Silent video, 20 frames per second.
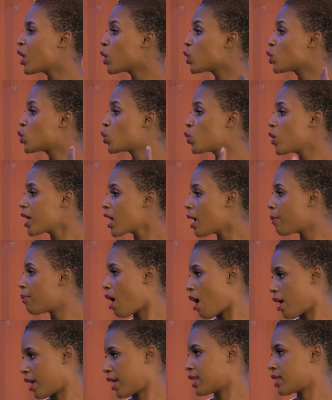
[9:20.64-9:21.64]
you doing
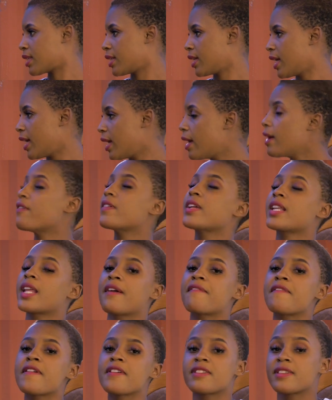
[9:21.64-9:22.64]
about it? Even
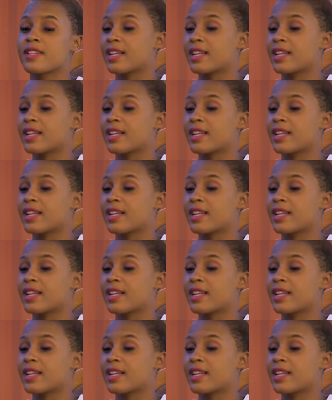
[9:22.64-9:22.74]
if it's